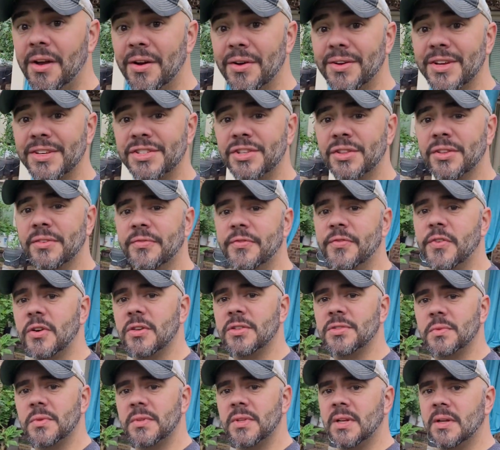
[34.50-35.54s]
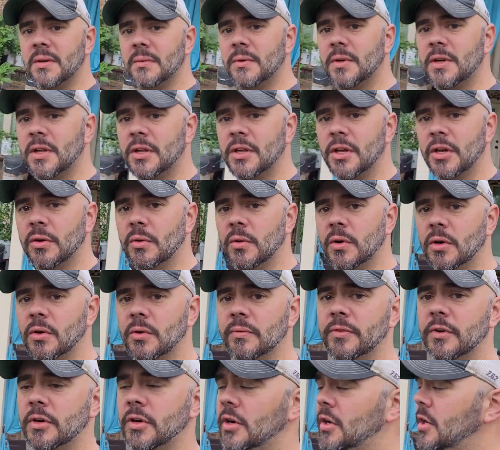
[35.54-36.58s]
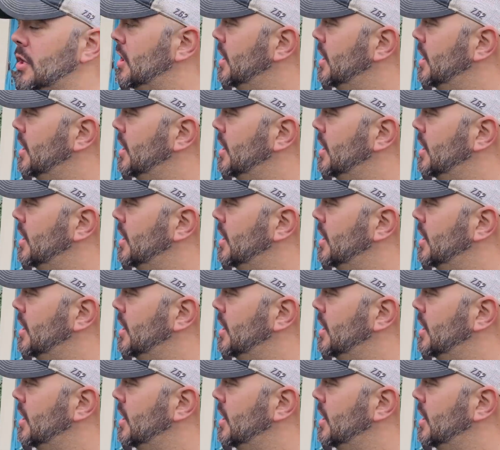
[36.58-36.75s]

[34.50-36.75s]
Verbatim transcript: Okay, so the first one that I want to go over